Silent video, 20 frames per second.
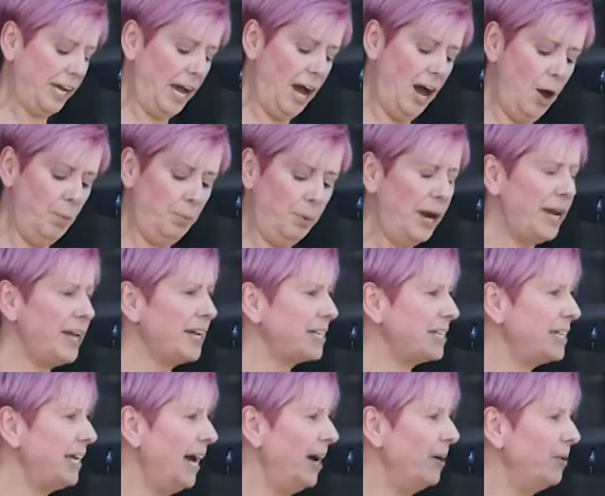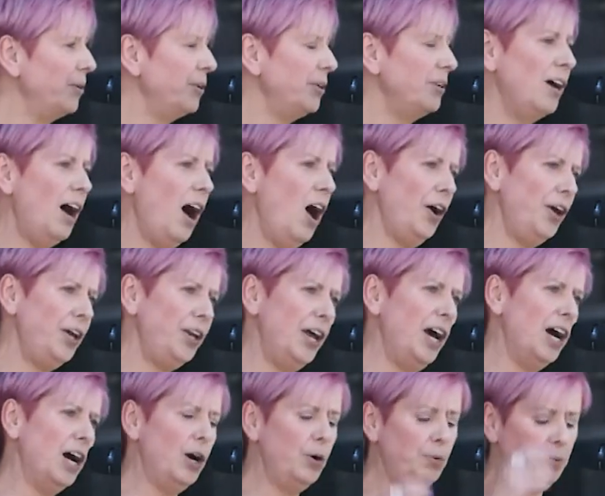car breaks down, I
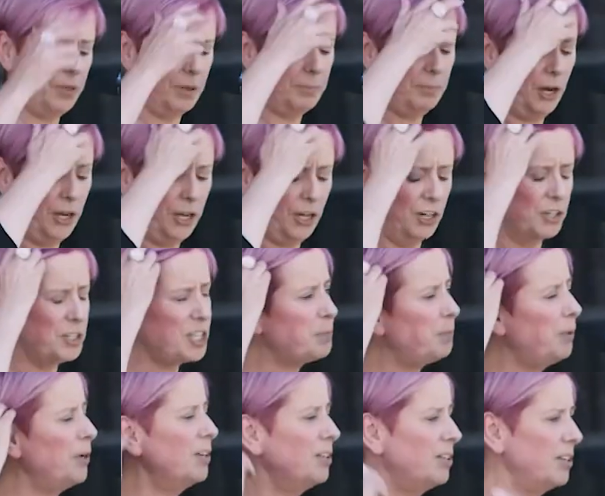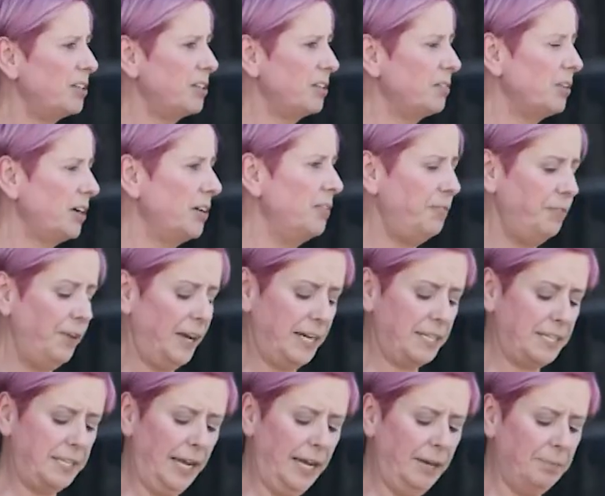know that my husband can
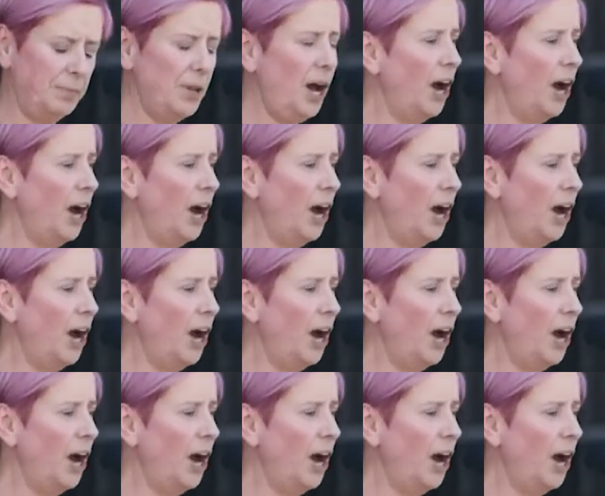fix it.